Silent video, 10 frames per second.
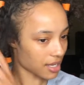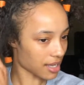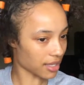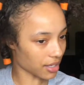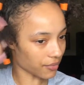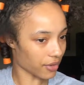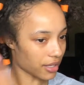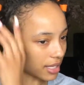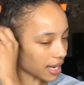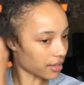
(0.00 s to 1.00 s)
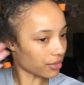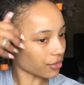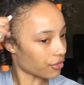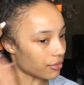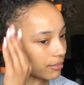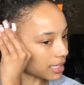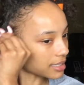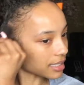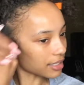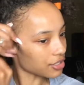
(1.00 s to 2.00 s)
and then run that through my
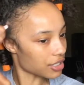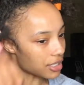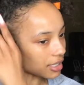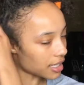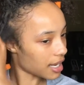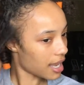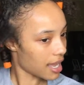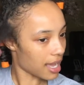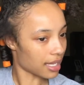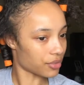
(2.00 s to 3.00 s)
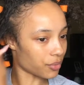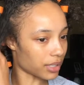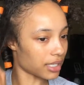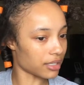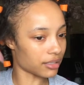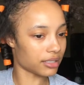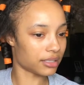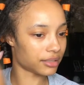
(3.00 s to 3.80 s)
section as well.